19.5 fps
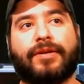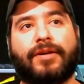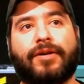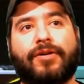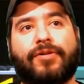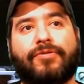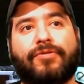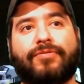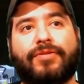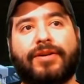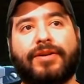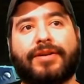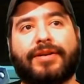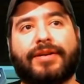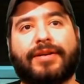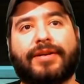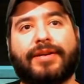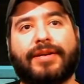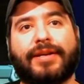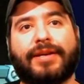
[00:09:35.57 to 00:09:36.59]
Oh, look.
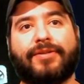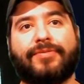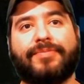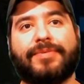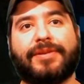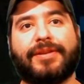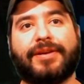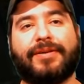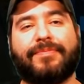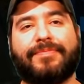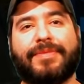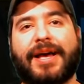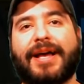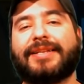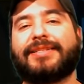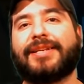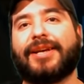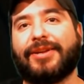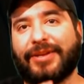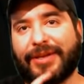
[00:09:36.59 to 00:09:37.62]
He opened up.
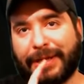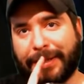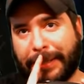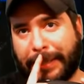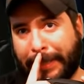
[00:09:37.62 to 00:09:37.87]
That's how you get